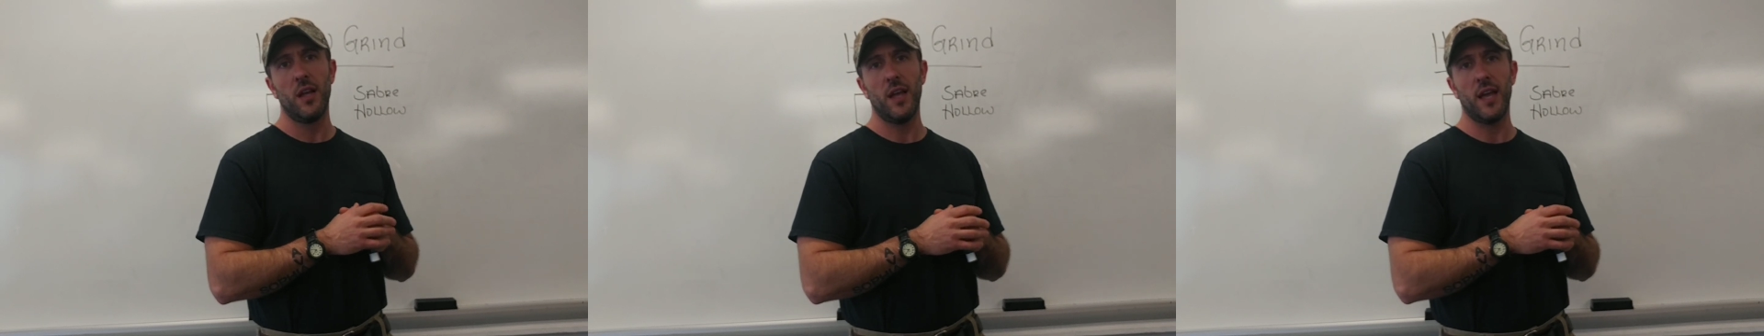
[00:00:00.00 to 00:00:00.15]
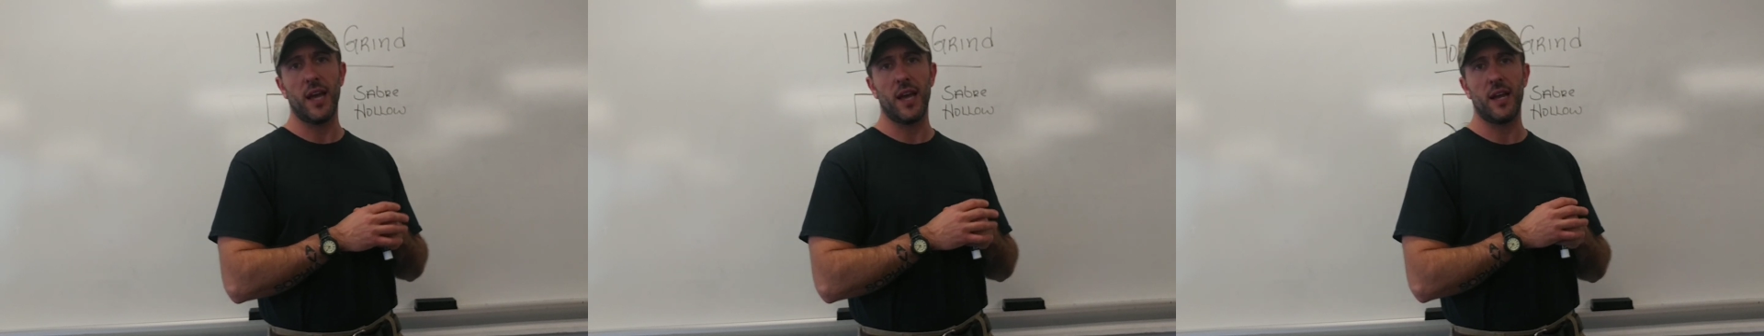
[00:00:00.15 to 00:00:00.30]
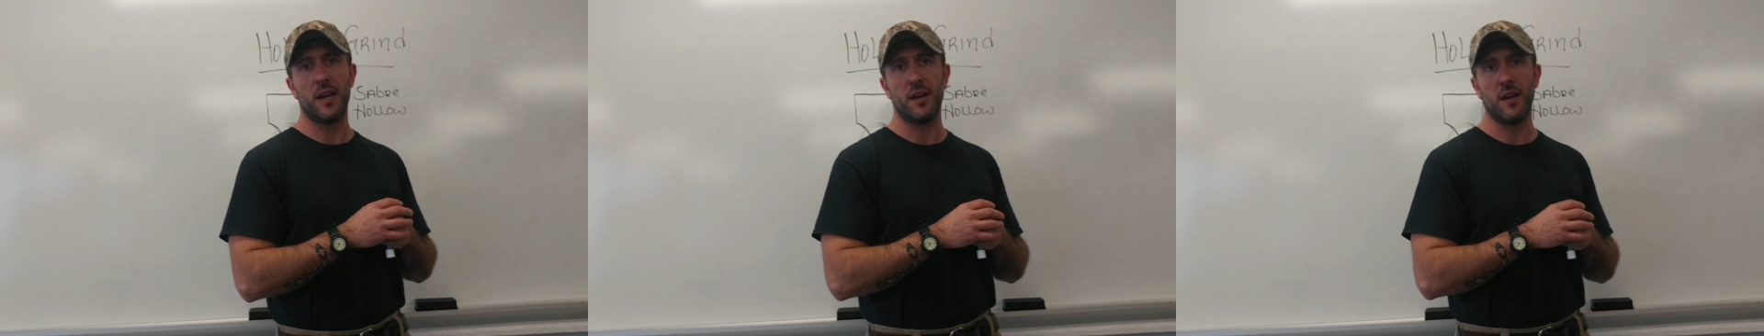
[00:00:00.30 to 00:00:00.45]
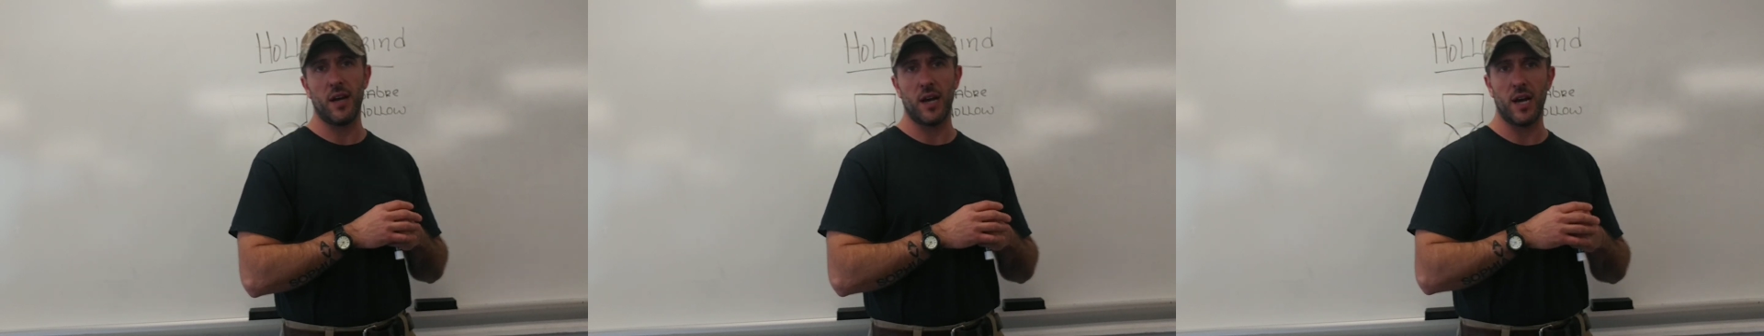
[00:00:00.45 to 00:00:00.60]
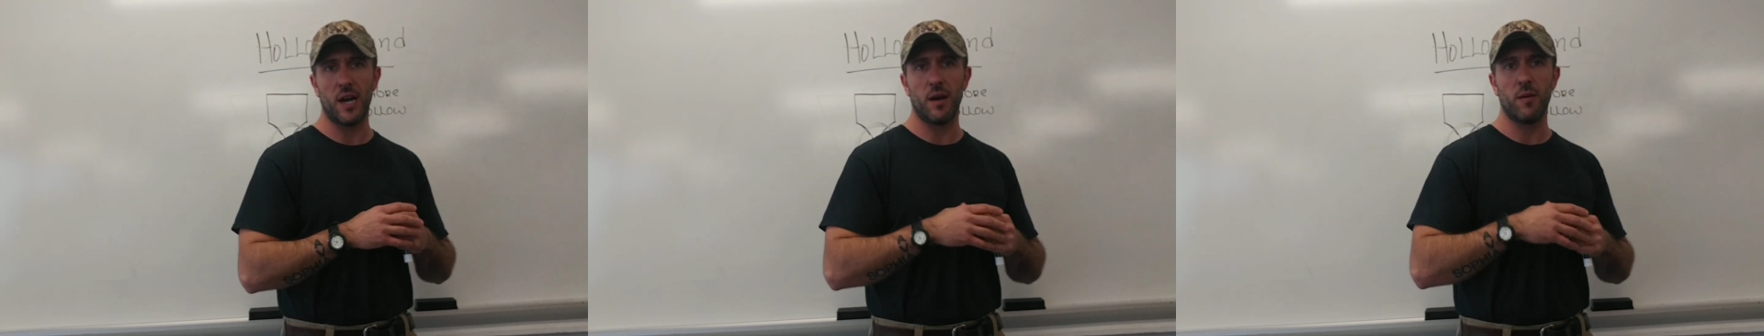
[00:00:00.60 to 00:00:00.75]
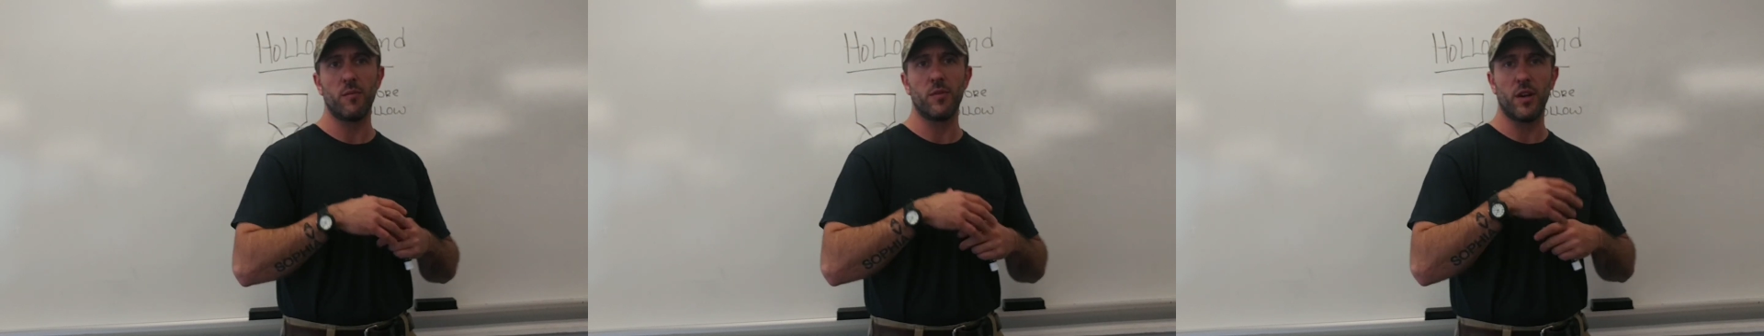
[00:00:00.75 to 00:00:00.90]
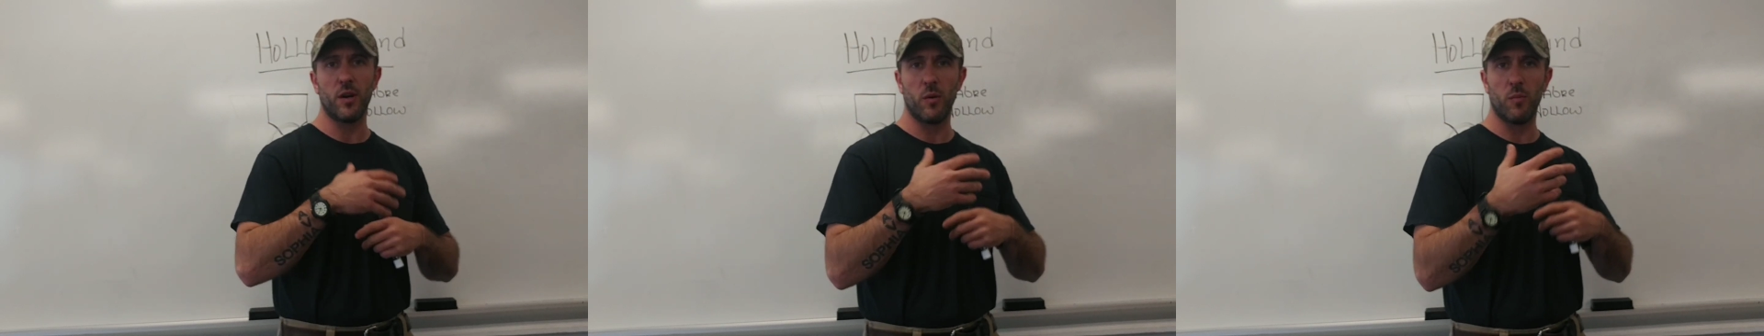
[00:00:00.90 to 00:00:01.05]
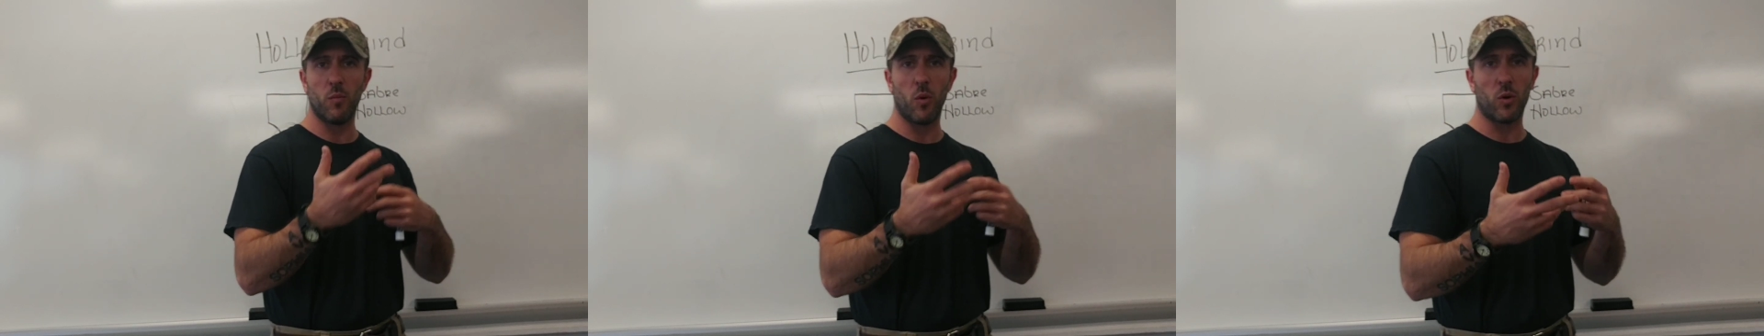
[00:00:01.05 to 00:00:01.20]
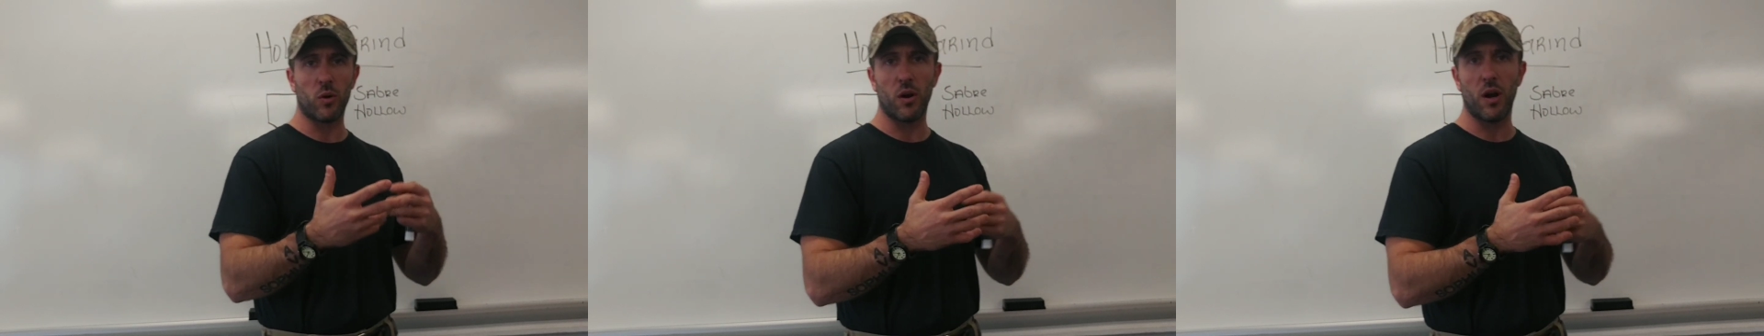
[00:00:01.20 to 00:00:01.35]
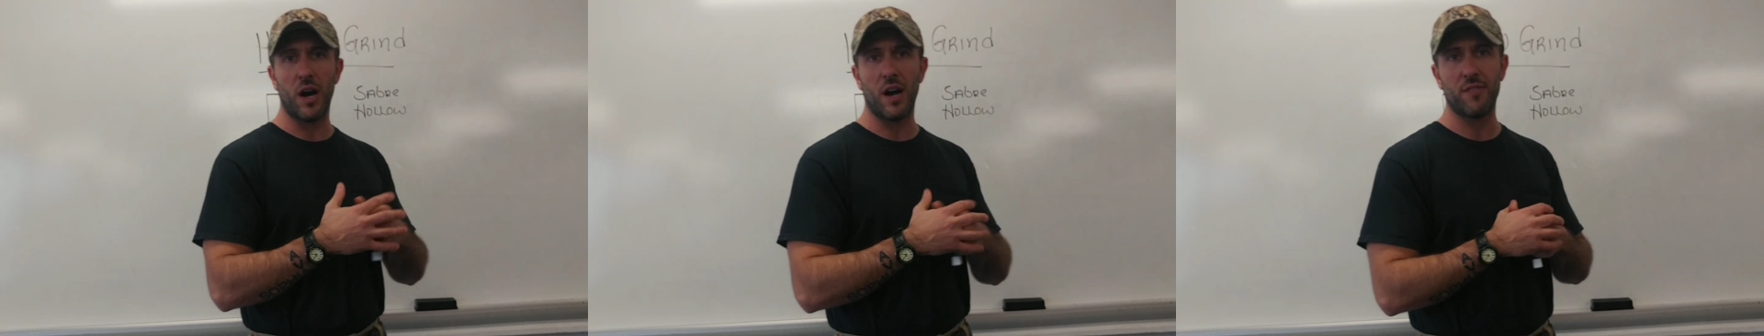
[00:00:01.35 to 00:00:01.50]
and
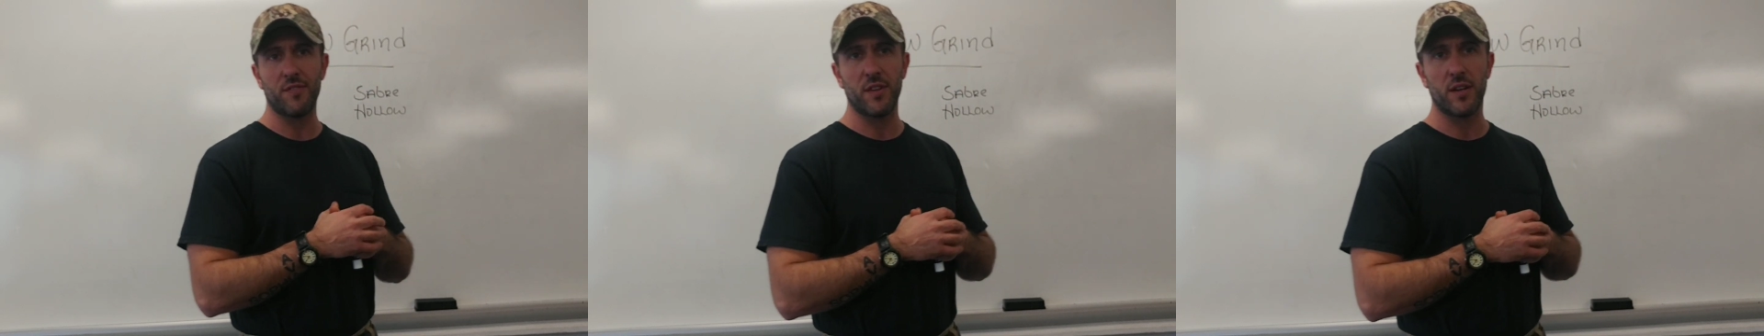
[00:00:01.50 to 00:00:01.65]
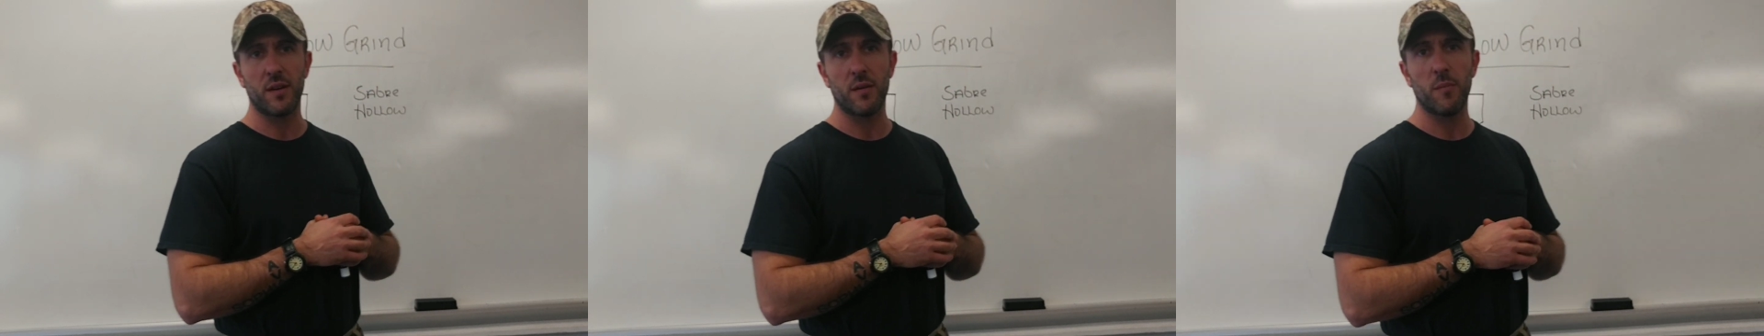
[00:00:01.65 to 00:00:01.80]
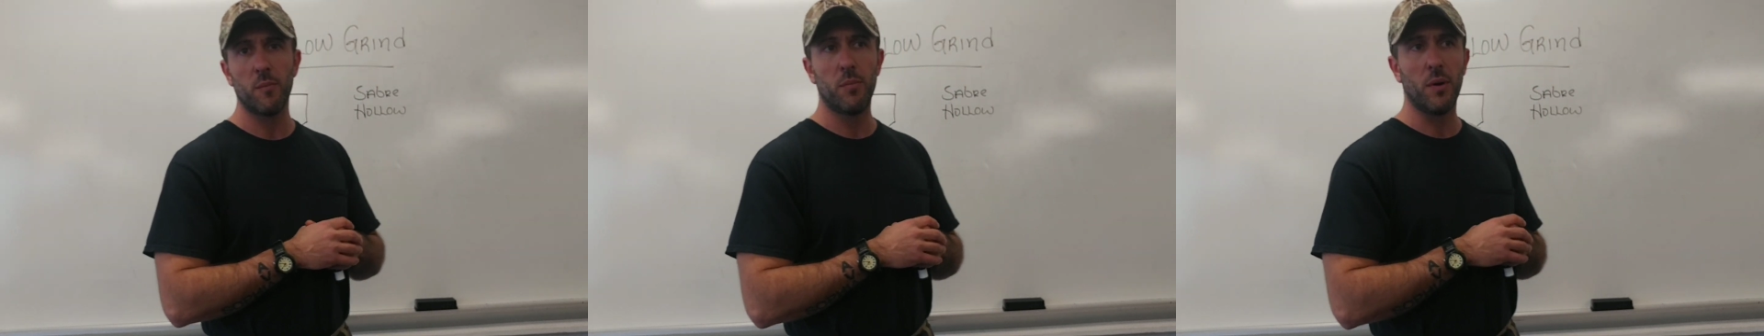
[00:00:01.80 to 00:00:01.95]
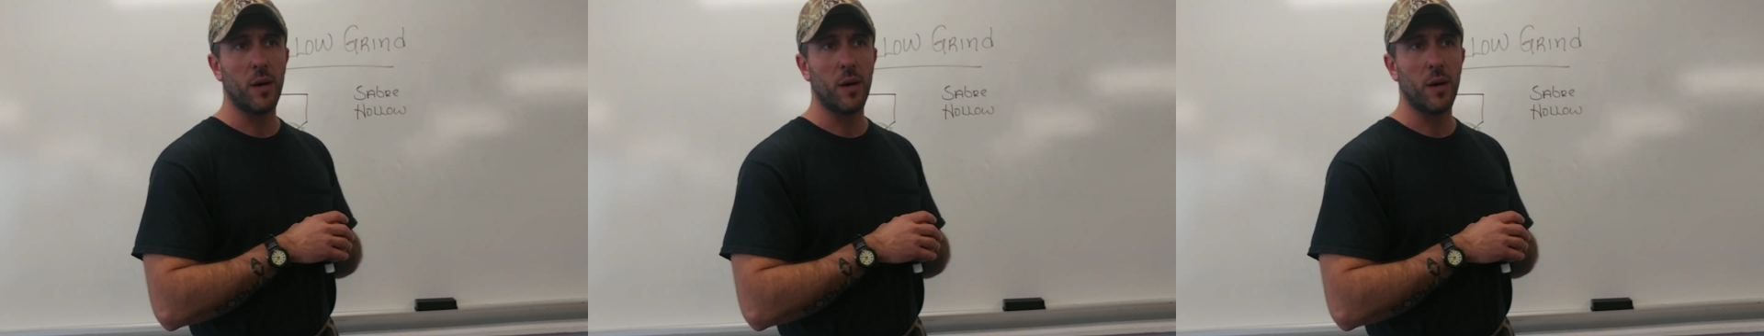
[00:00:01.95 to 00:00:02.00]
more often.